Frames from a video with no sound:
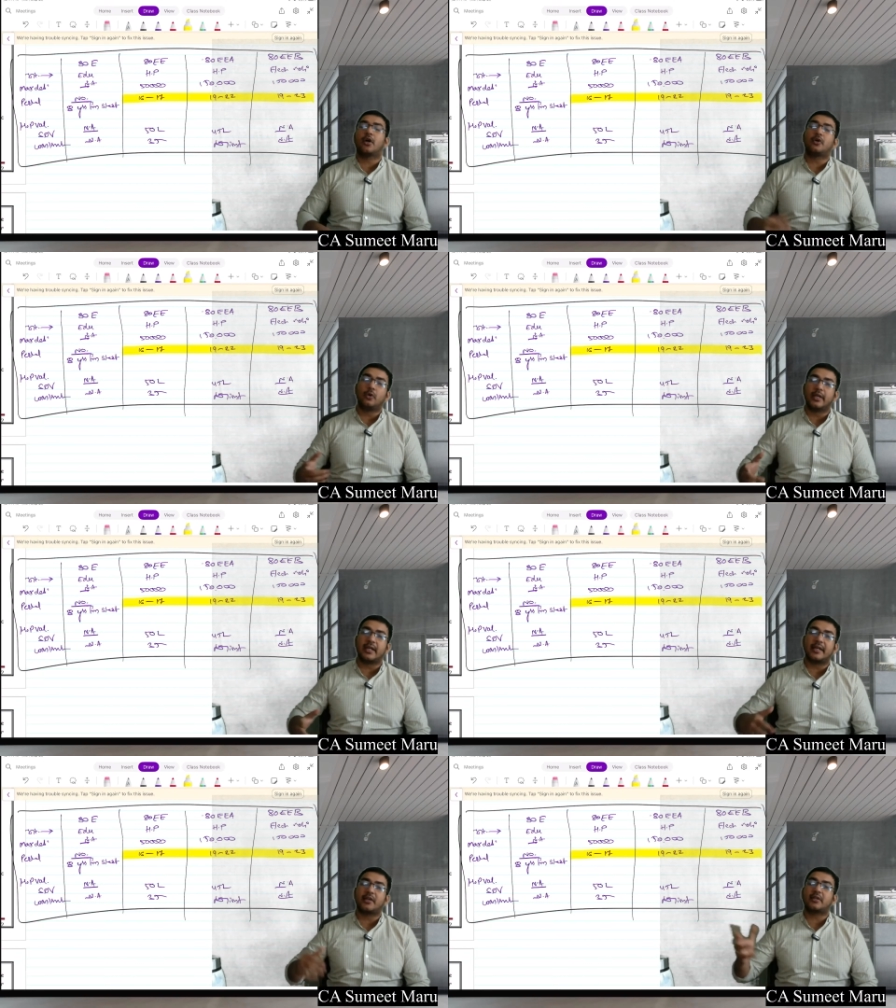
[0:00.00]
2 years
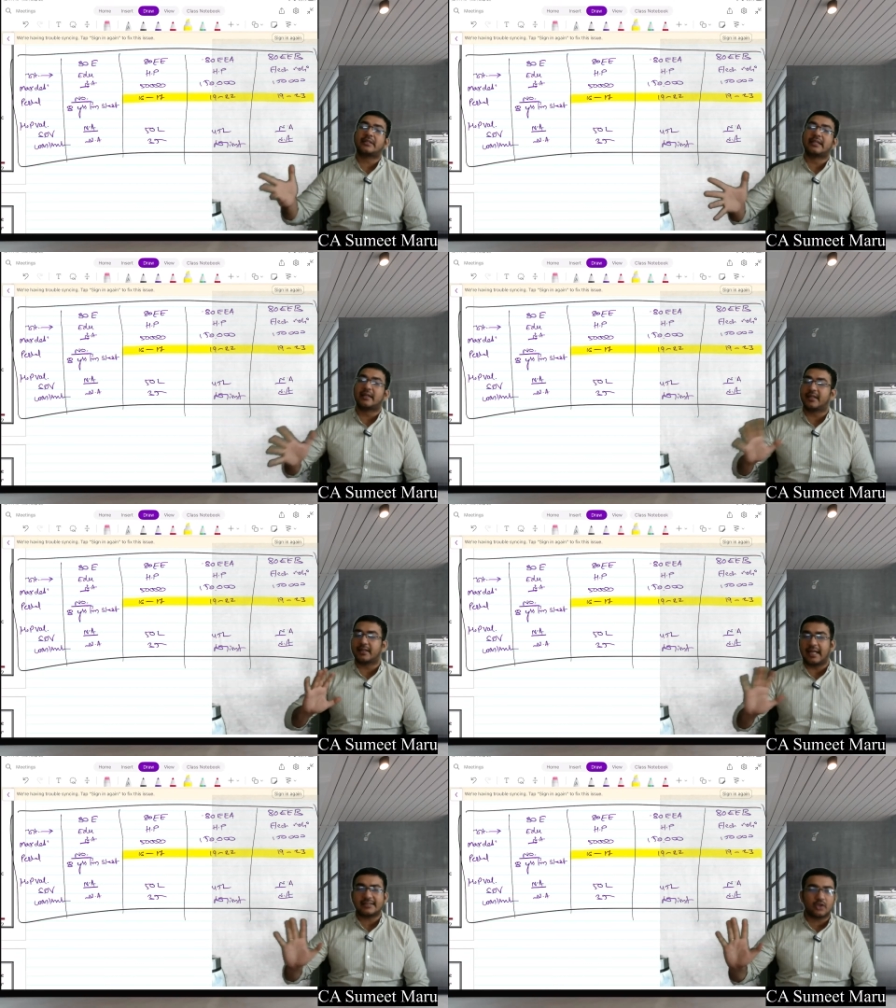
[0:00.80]
later or 3 years later.
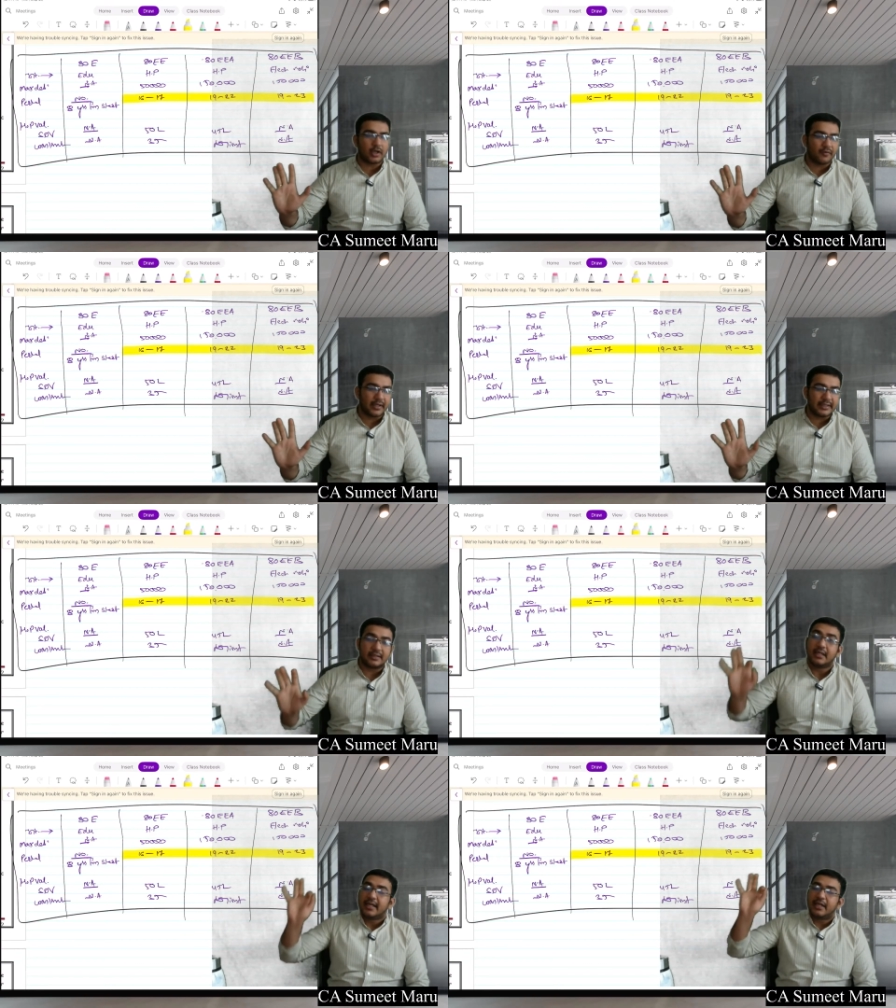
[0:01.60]
That's not a worry.
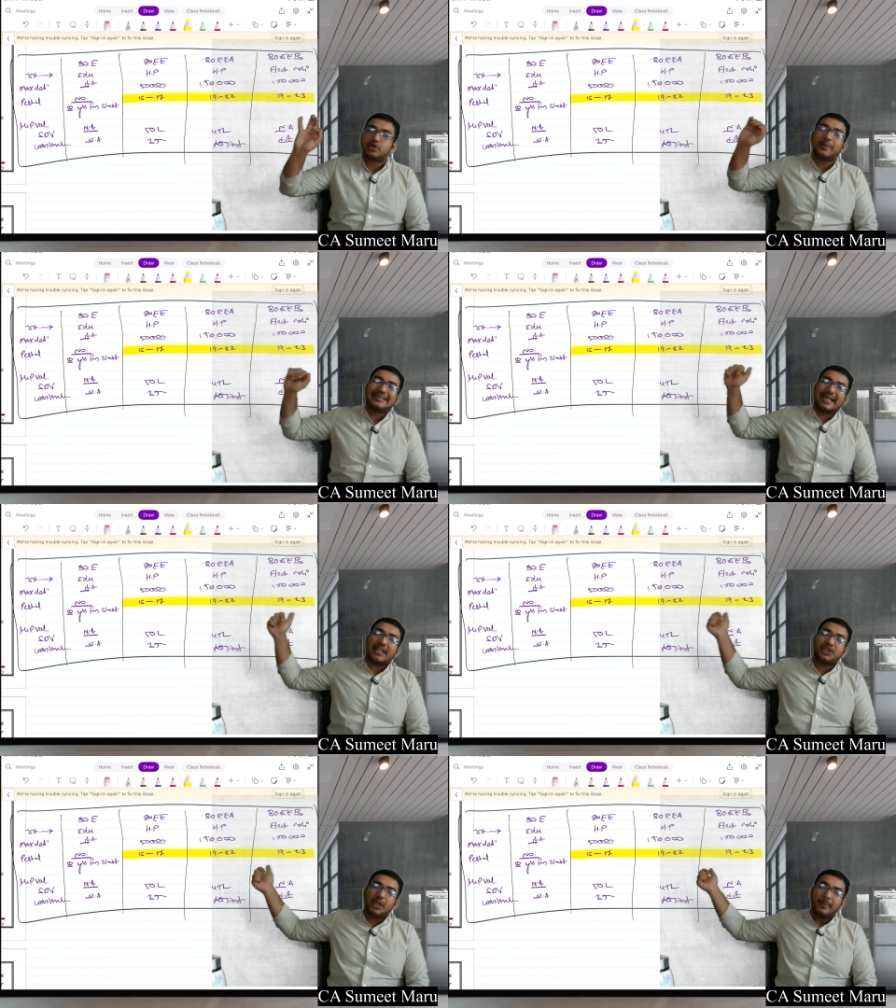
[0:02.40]
It should be
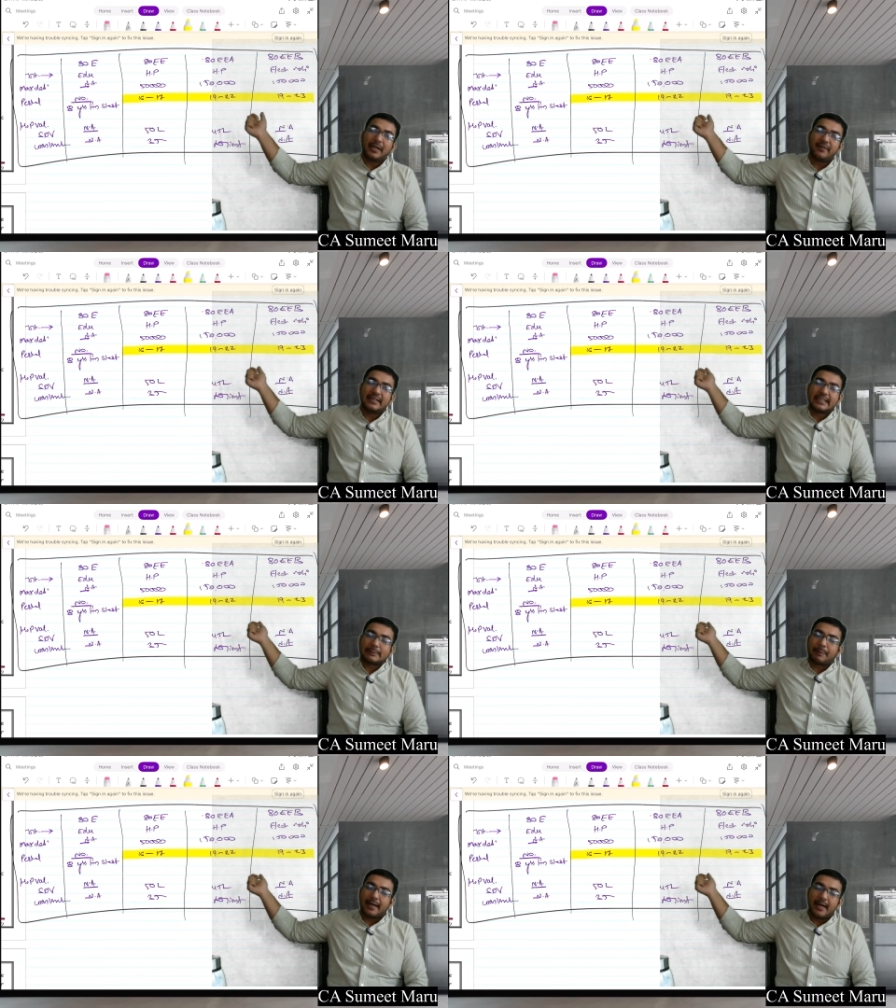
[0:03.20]
sanctioned between this
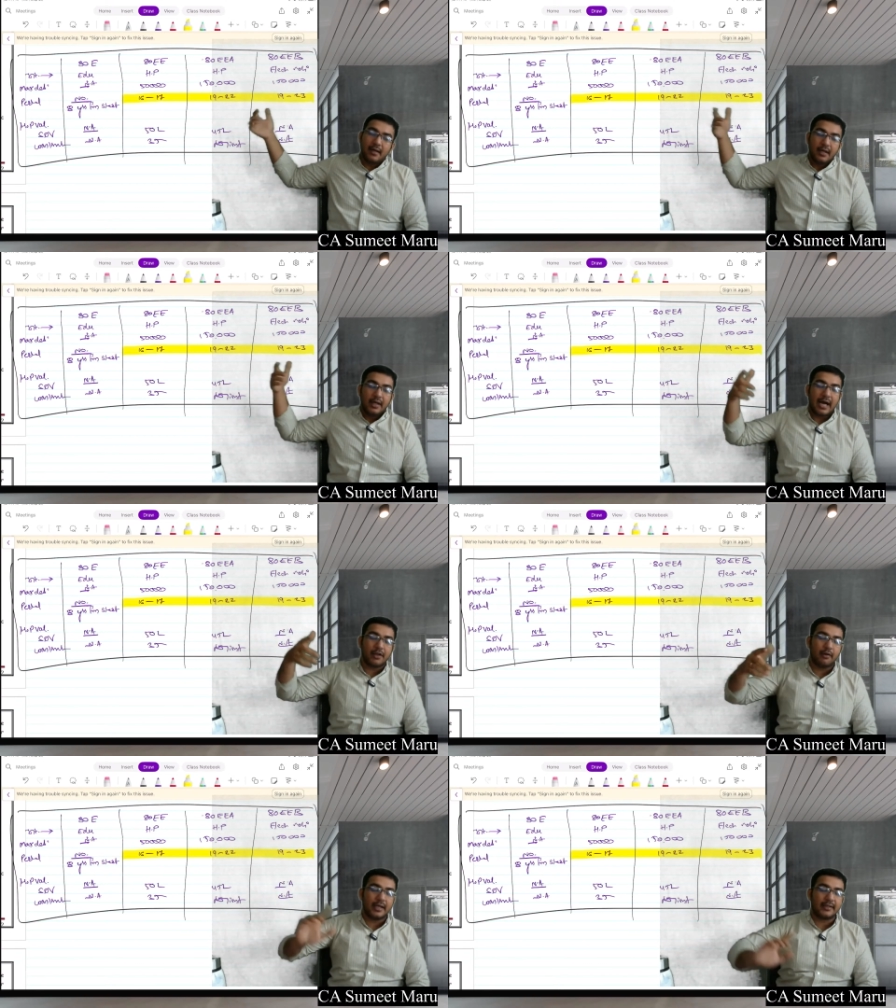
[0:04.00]
period, and
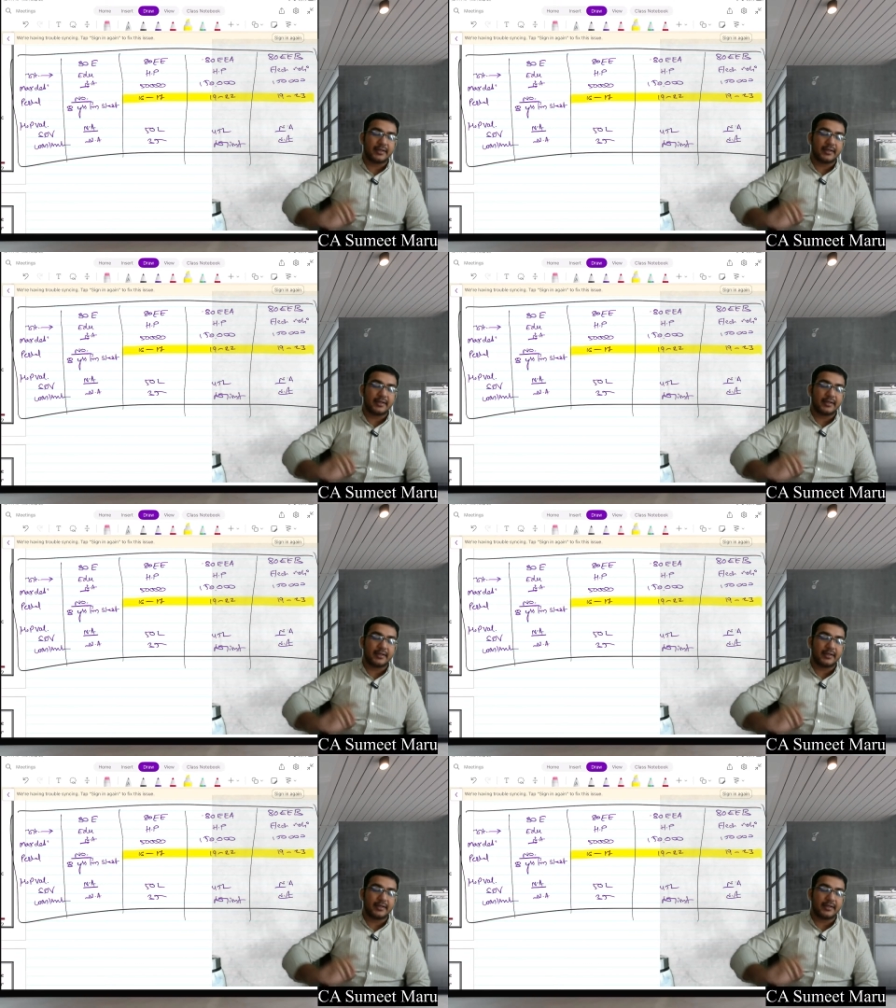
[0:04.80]
you will get the